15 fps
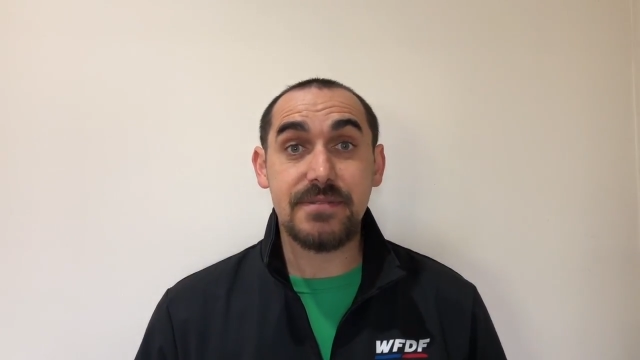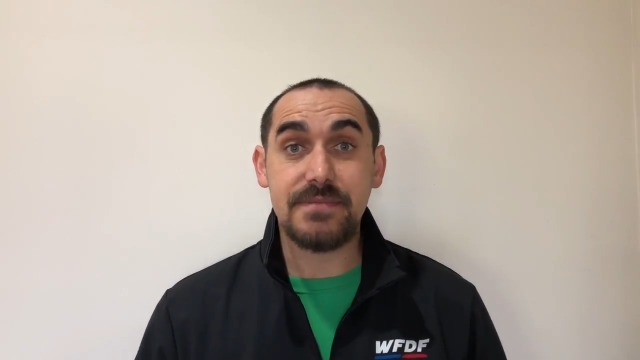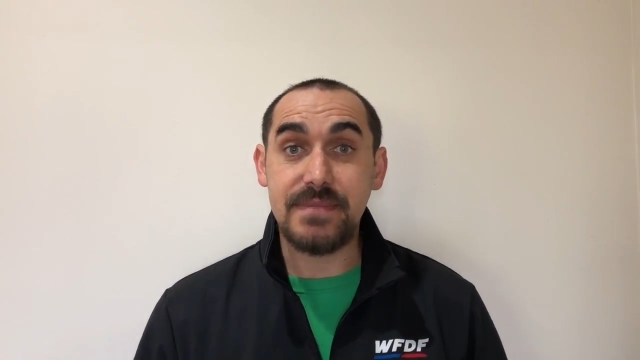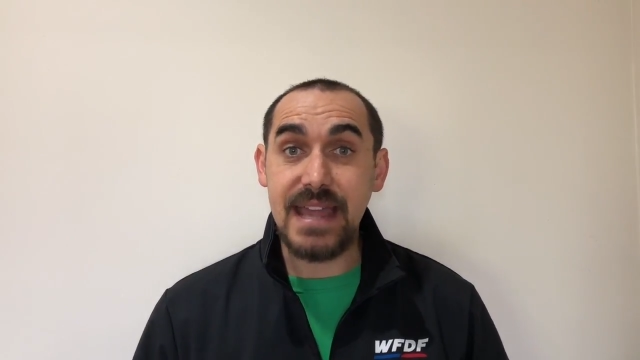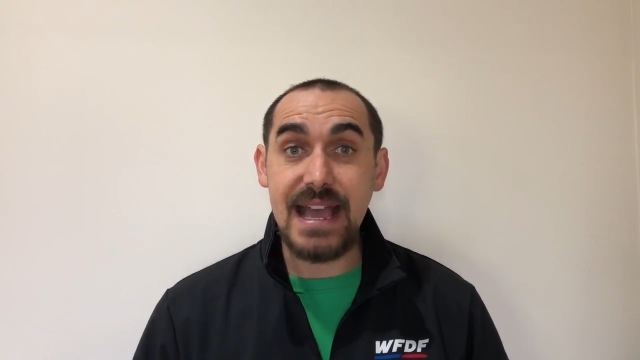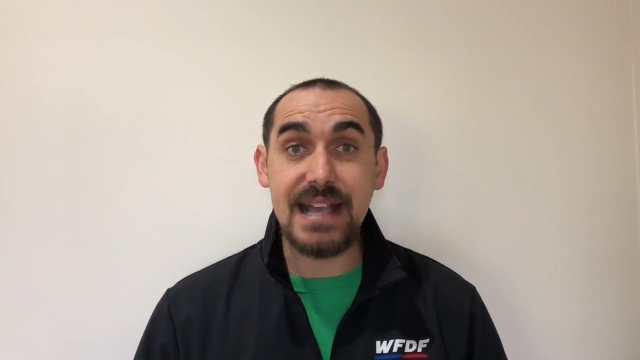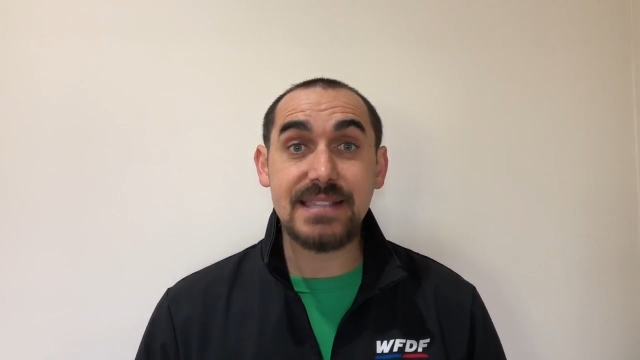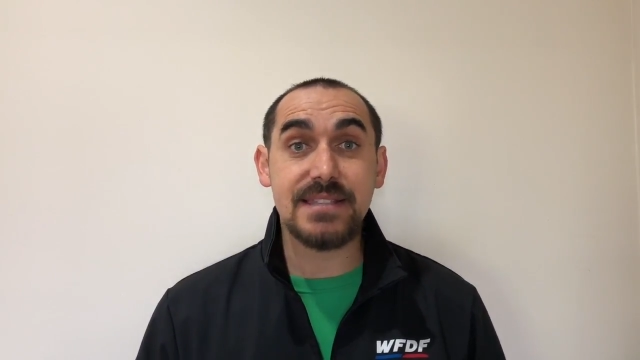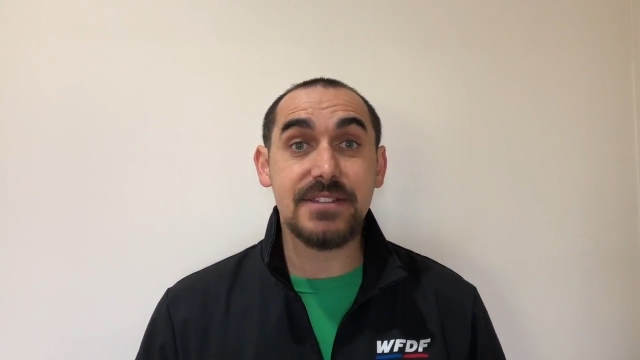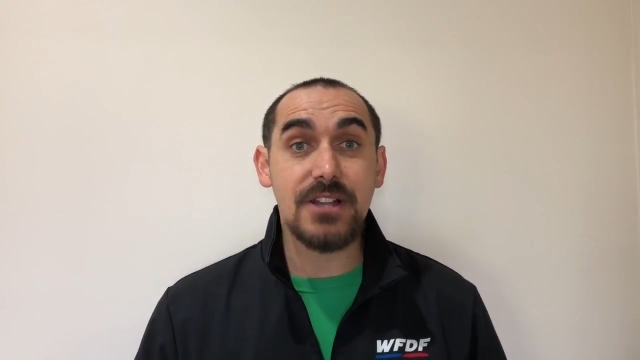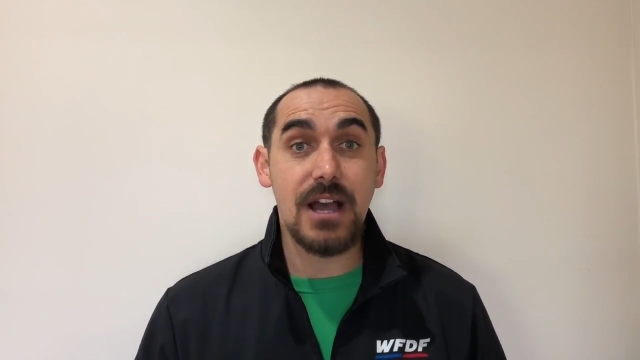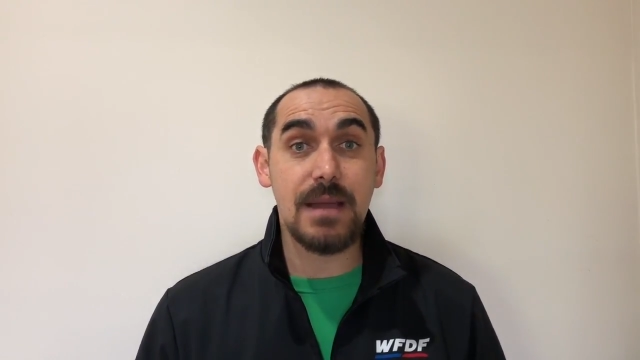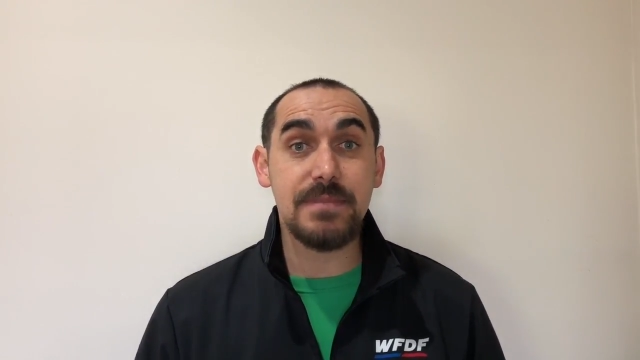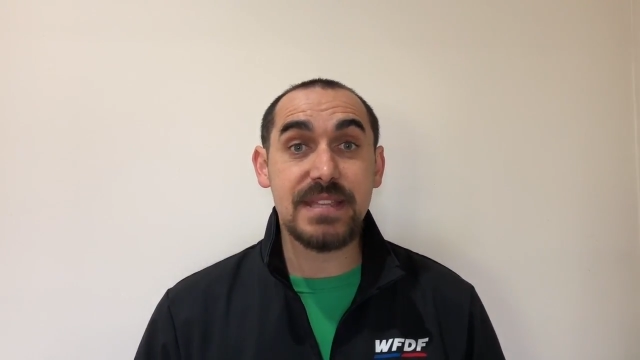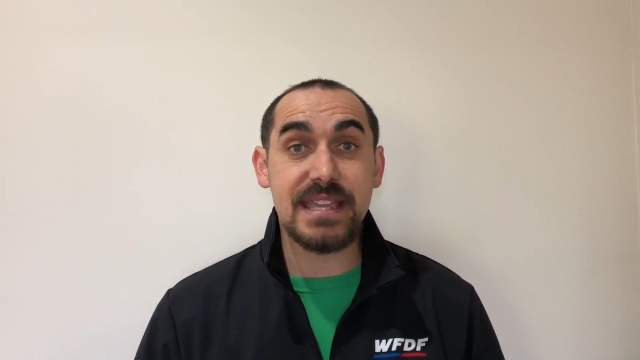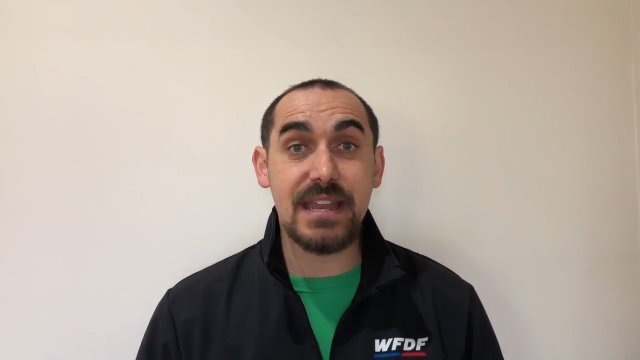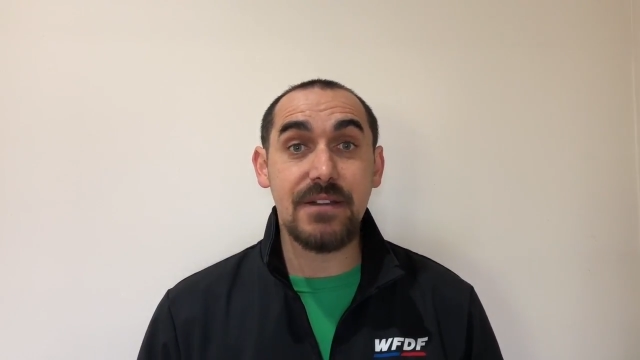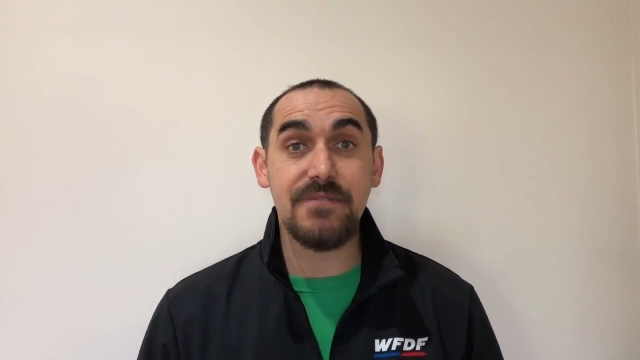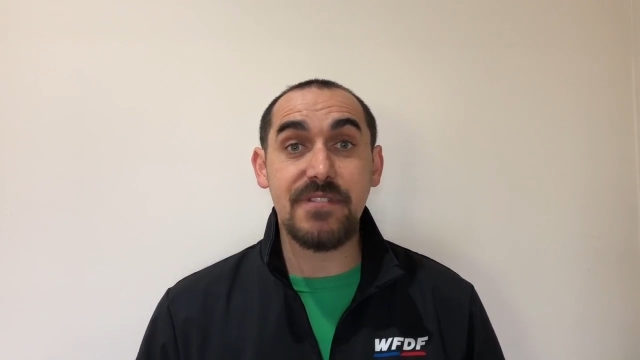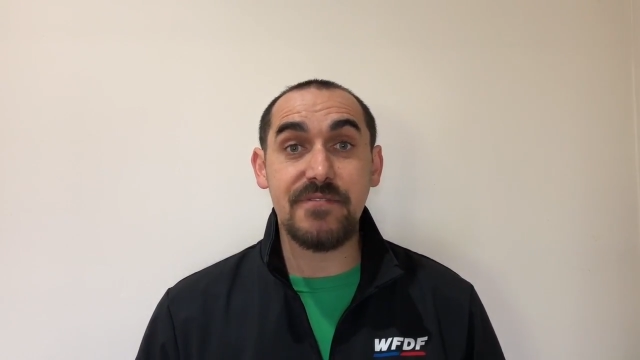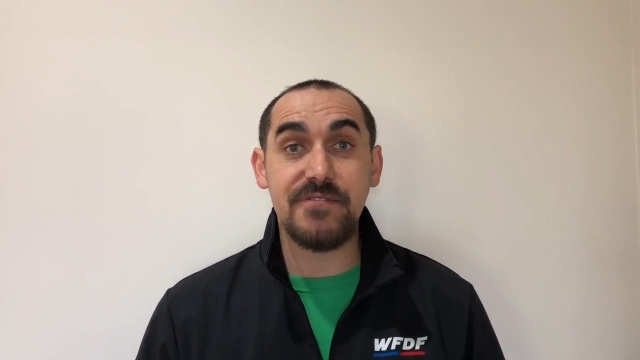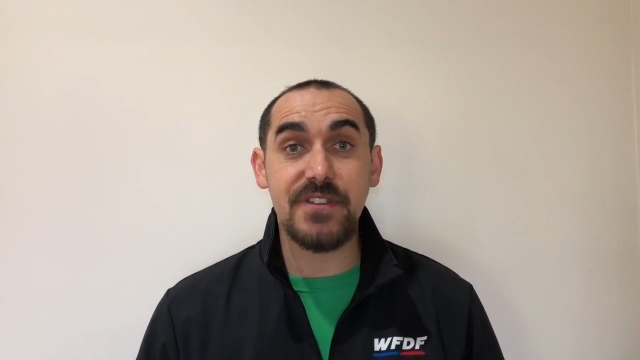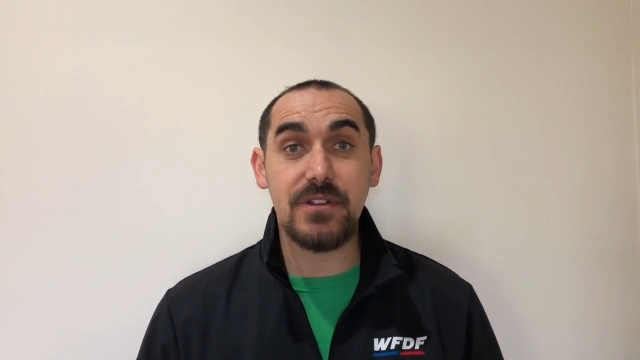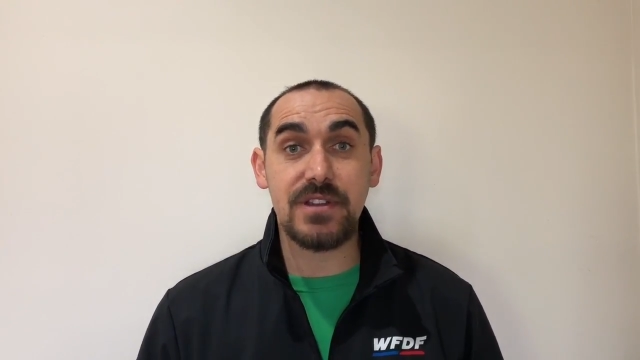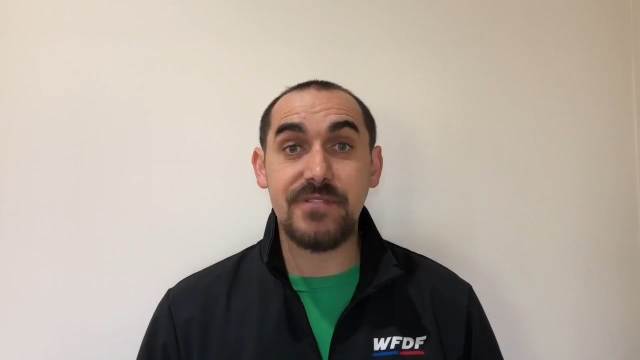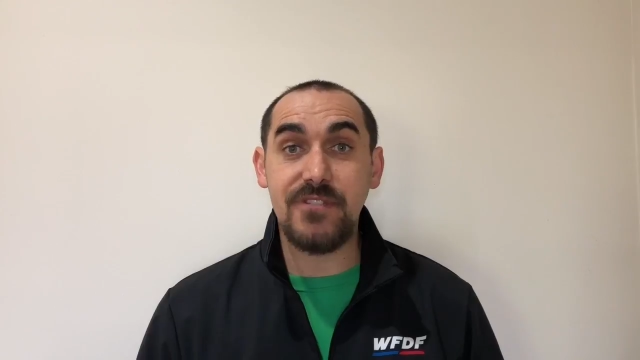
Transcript: Now's the time to get off the field.